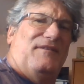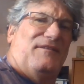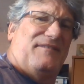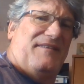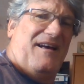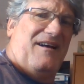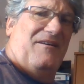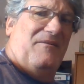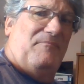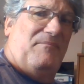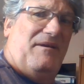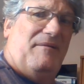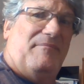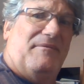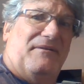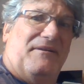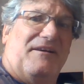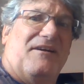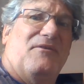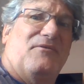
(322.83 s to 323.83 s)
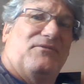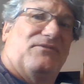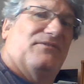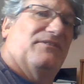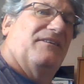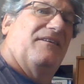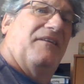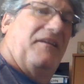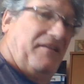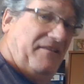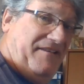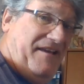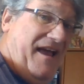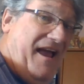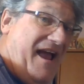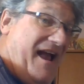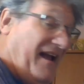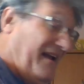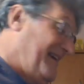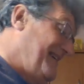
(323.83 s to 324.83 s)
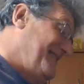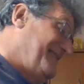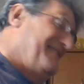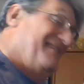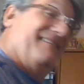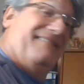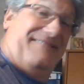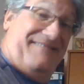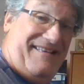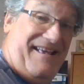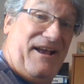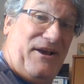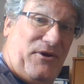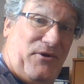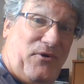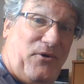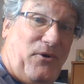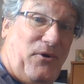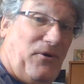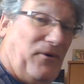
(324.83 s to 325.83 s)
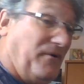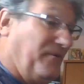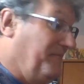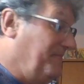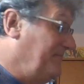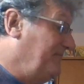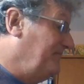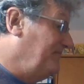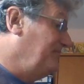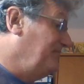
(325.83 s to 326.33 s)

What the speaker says: if he's telling people to go sit on a tack. That could hurt.